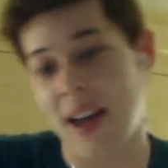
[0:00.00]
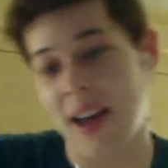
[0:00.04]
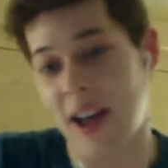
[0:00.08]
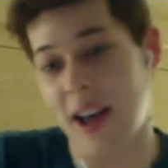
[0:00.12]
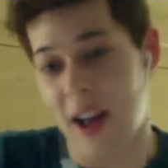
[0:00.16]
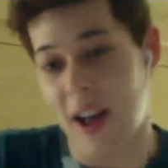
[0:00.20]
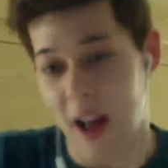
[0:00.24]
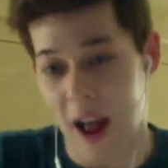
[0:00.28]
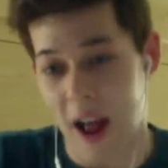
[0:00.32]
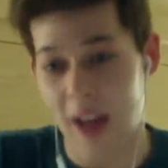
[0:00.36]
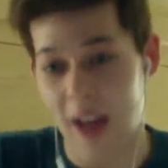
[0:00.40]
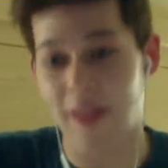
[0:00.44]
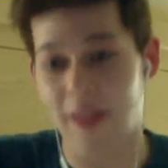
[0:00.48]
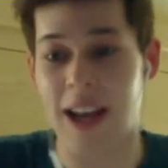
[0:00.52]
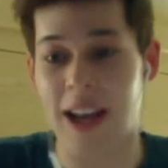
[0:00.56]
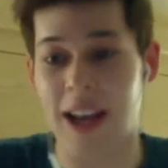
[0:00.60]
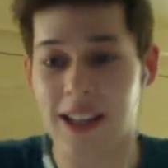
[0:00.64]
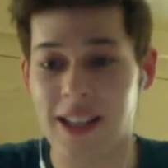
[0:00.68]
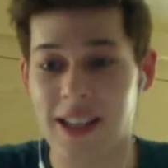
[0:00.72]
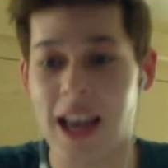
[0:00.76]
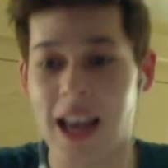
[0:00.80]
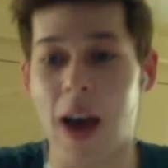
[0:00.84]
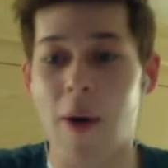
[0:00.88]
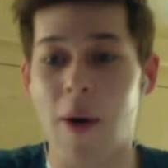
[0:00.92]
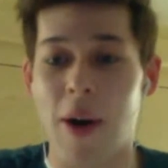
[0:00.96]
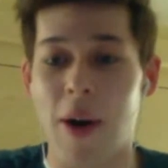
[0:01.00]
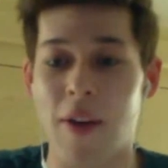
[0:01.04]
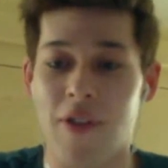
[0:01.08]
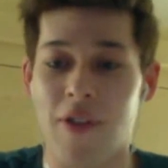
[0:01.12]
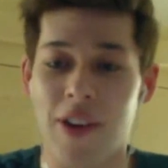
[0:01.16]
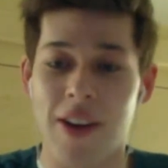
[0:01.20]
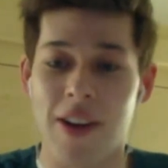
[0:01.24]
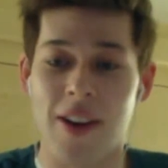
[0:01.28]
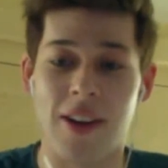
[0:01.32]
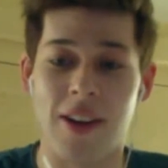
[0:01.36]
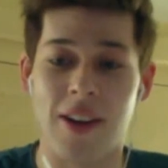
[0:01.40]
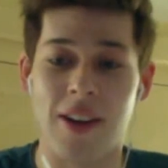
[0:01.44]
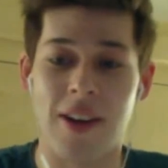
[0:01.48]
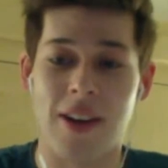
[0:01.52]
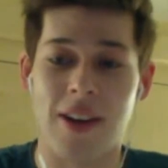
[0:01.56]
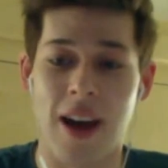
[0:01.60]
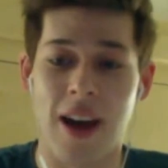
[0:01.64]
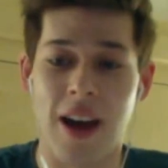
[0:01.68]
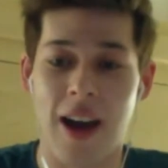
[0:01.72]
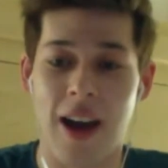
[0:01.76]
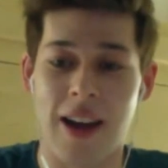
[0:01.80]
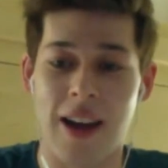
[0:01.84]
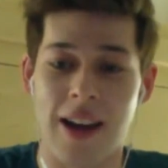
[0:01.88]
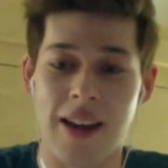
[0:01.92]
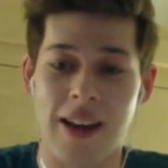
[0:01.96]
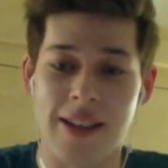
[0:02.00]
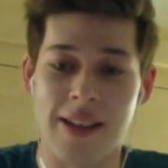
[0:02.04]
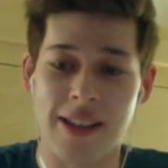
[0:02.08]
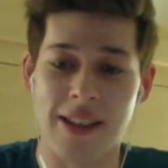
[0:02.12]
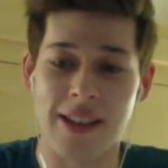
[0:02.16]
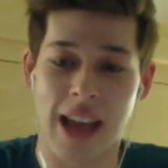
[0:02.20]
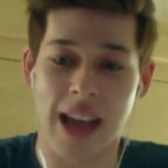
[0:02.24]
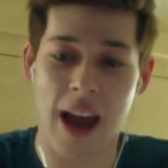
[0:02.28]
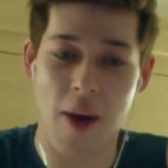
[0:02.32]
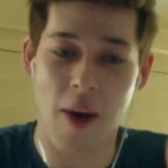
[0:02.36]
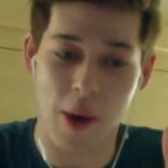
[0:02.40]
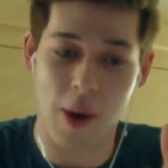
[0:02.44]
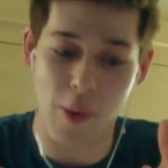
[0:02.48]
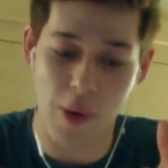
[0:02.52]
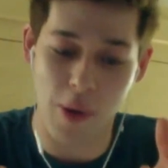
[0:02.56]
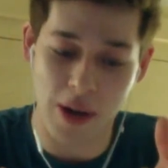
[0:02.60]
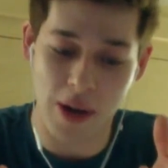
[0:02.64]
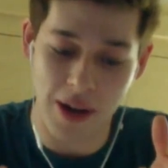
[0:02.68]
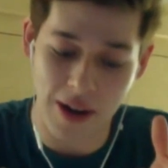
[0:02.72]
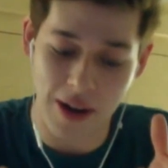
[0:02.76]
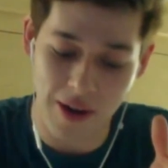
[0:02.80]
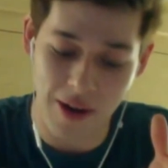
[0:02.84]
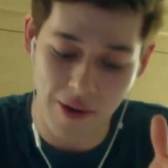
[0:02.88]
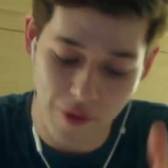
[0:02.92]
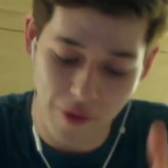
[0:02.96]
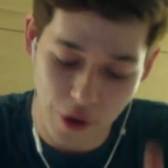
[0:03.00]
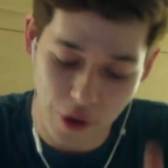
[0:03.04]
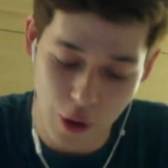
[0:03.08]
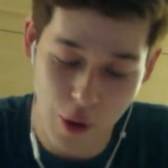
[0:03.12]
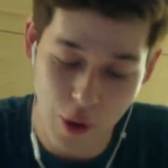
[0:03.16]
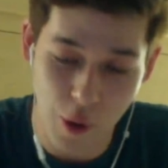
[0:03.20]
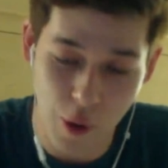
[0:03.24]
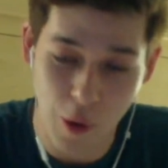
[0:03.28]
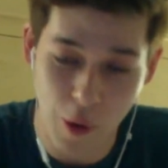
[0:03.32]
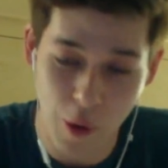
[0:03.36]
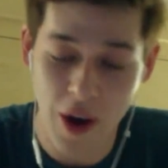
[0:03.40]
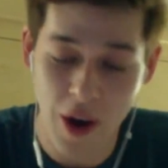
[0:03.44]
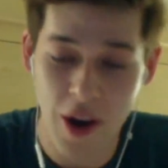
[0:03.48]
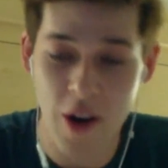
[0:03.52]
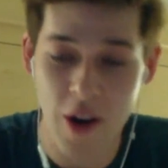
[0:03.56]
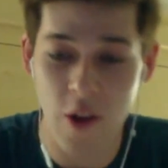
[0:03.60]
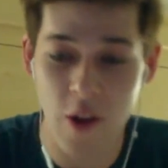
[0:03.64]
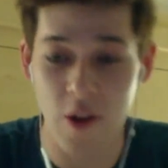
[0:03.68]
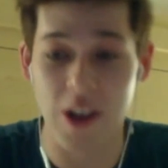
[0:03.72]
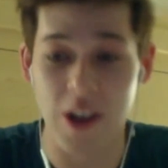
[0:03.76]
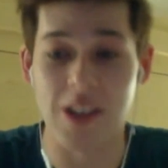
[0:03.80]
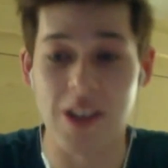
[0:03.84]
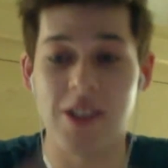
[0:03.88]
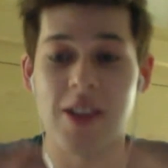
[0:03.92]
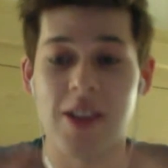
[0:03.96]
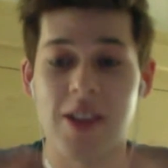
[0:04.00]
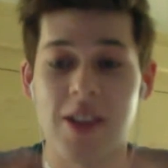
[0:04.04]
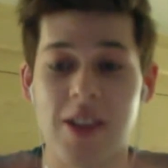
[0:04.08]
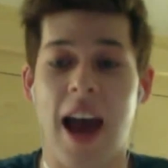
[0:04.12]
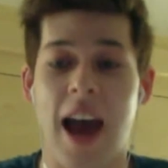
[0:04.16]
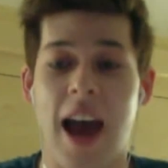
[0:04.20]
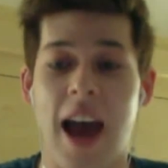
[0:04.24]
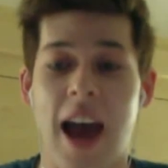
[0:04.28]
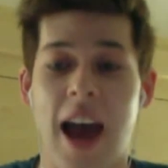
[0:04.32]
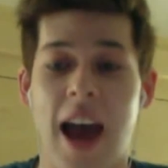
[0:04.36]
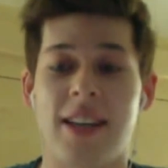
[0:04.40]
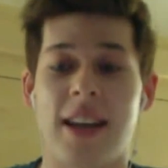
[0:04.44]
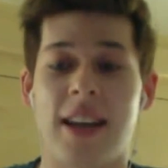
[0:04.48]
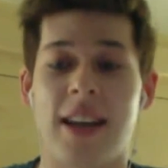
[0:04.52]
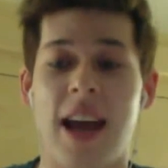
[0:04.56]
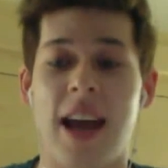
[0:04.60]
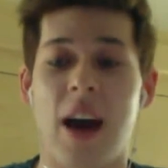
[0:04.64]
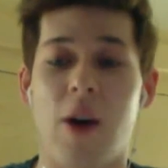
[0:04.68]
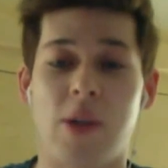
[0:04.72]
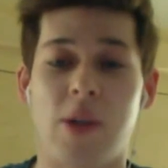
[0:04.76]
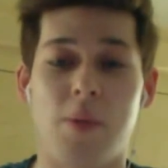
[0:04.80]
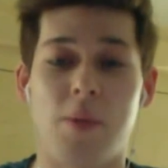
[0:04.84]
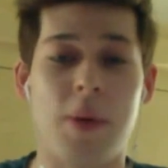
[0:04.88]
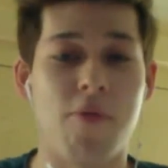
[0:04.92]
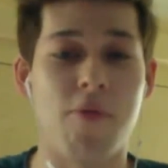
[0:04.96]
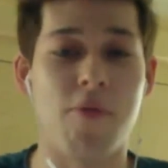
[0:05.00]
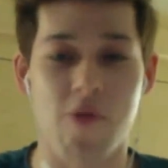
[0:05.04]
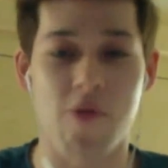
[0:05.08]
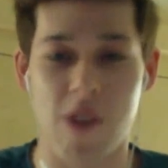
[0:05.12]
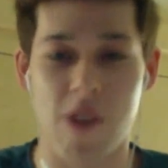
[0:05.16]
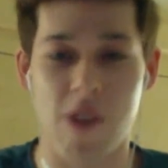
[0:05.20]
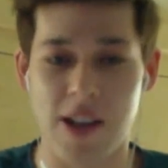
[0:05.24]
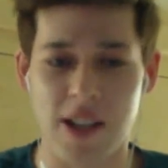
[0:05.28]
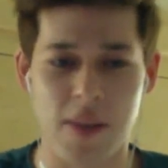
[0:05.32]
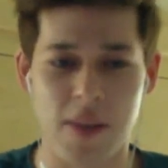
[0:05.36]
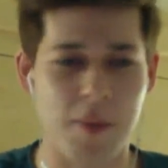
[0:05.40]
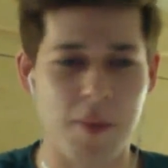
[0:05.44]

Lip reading: And that's how I feel is how I would view this cast and how it's been progressing.